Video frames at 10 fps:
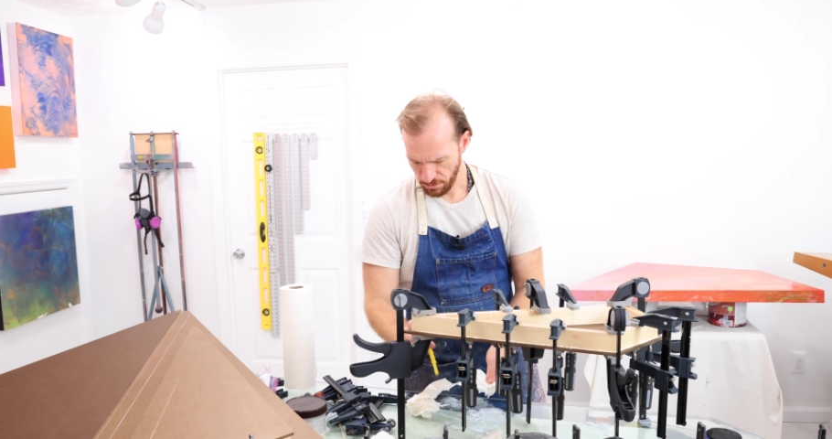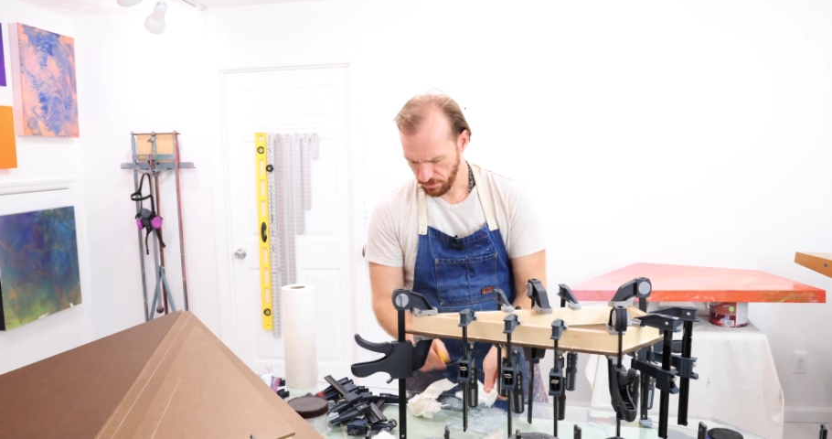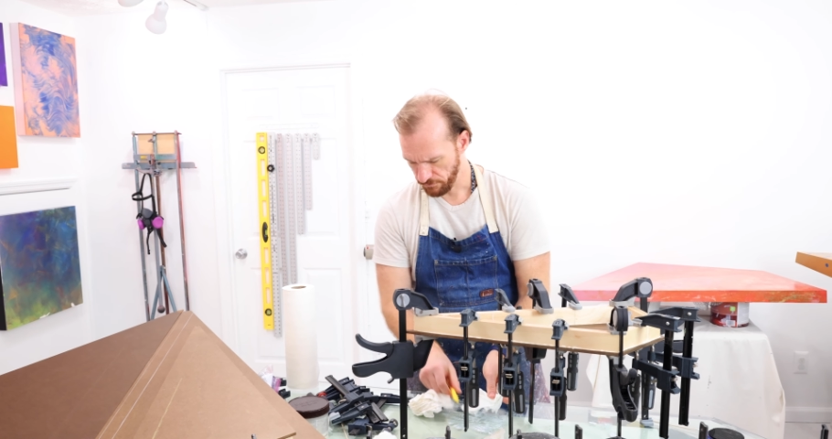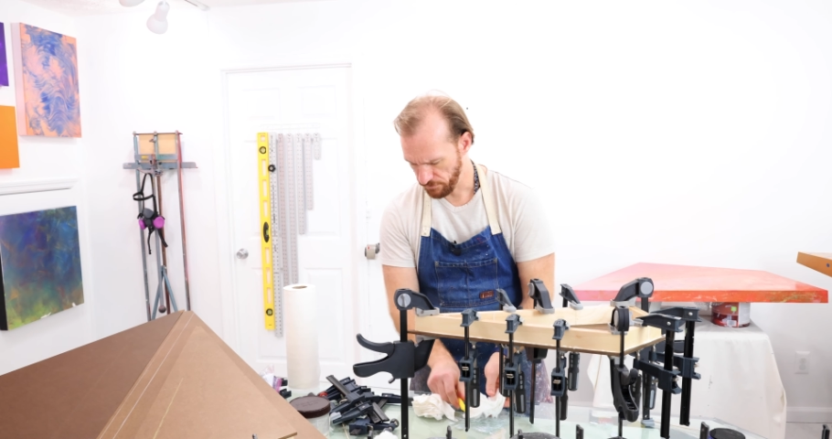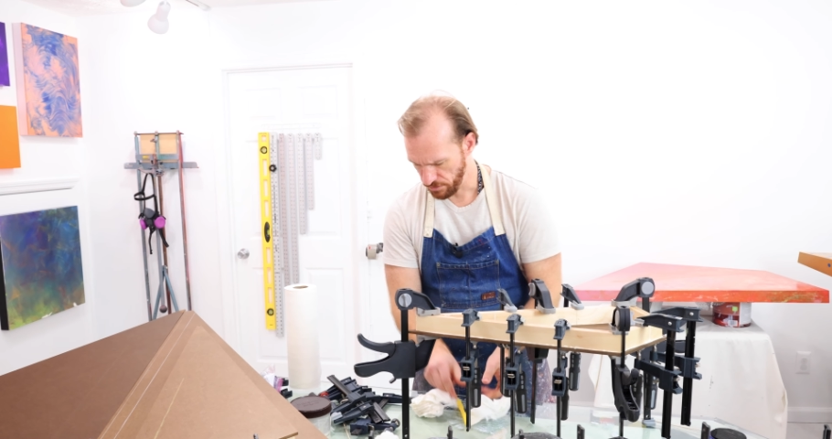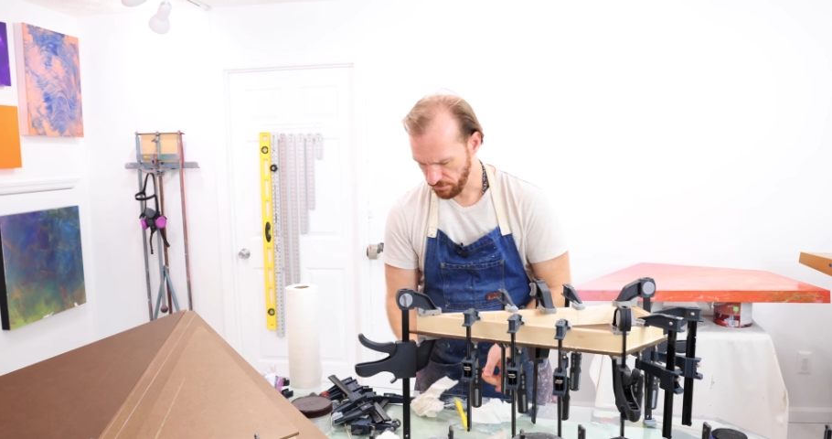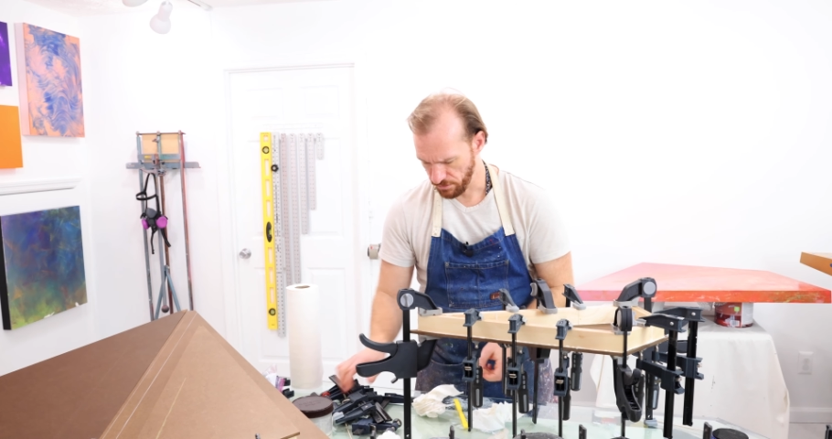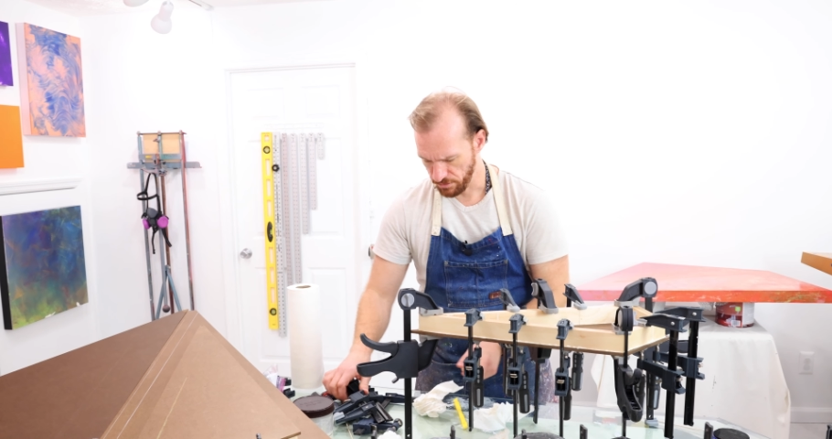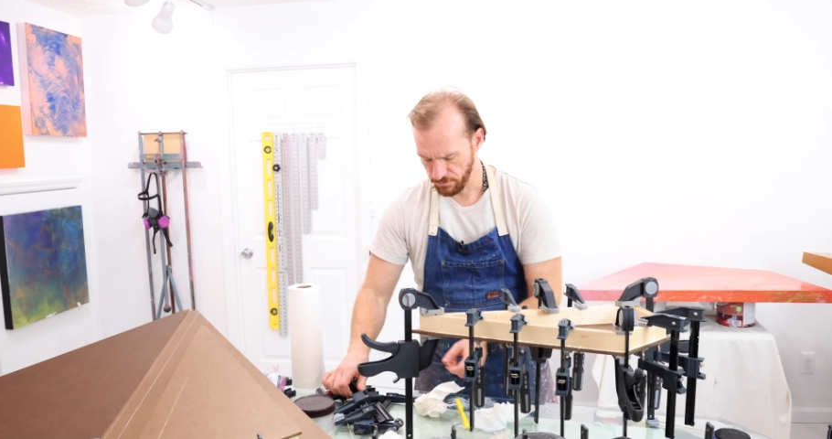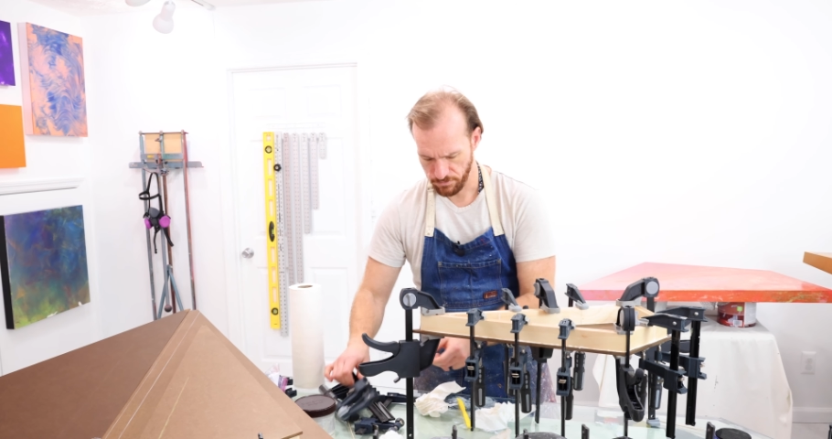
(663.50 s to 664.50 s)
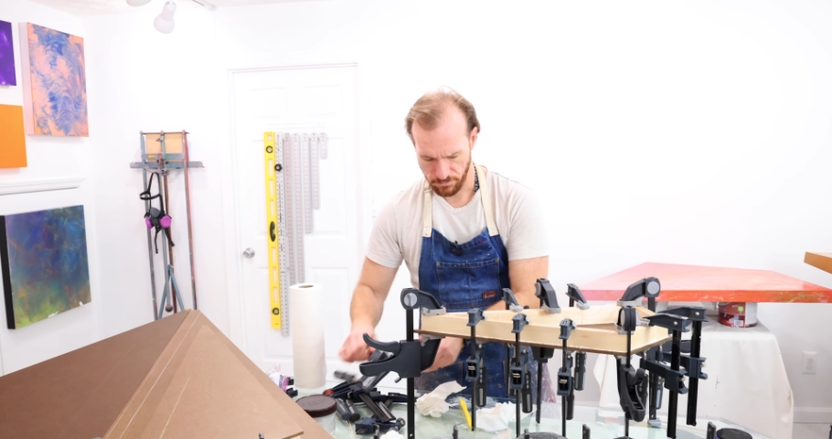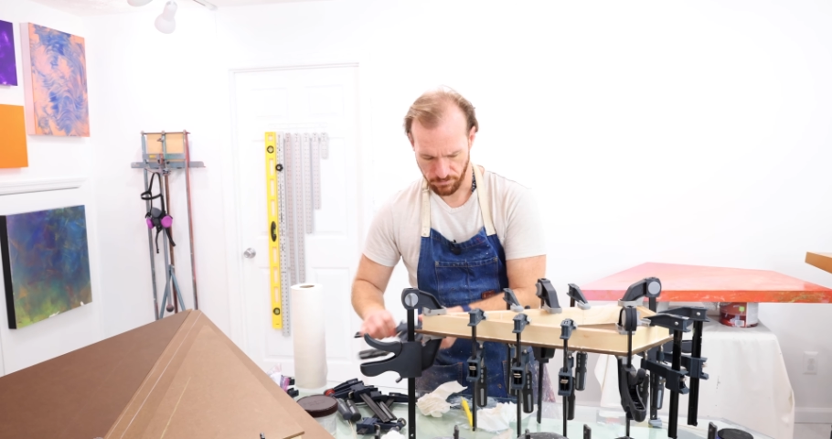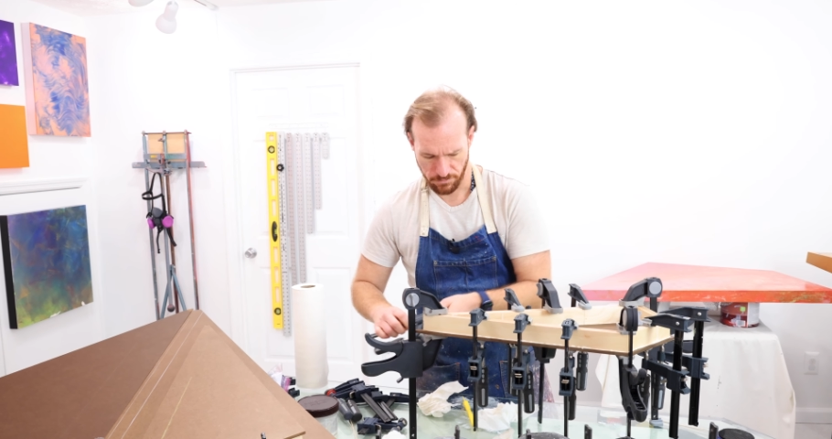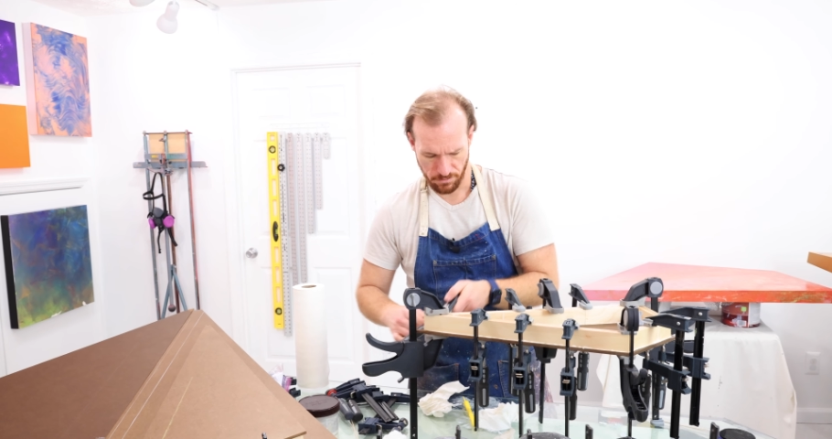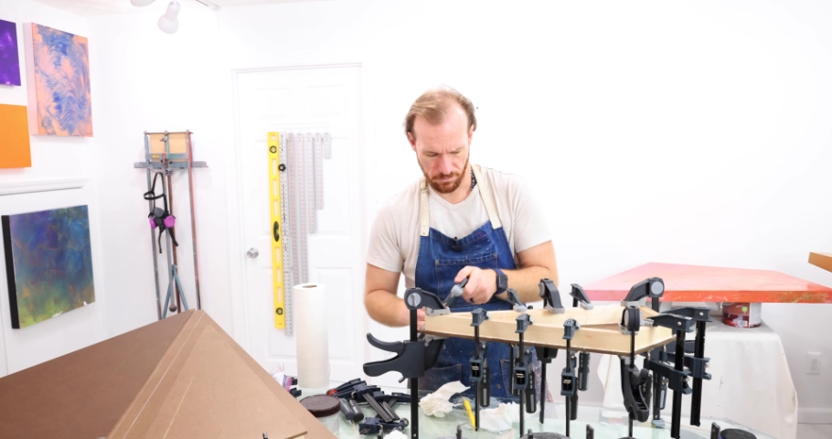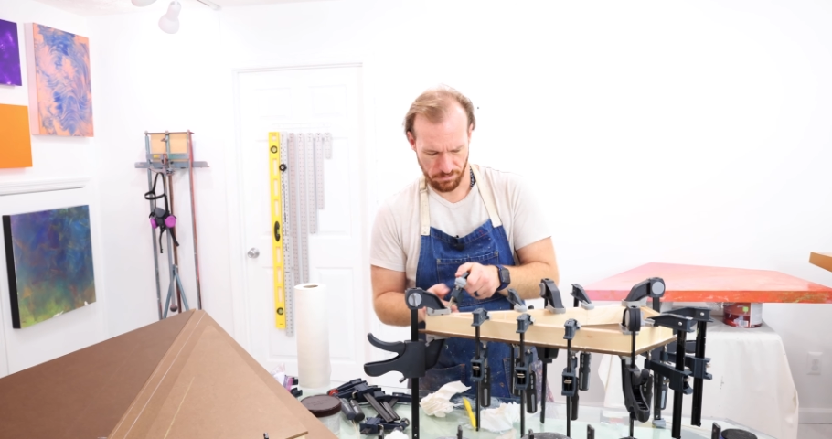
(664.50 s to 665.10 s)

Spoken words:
I've found that it's just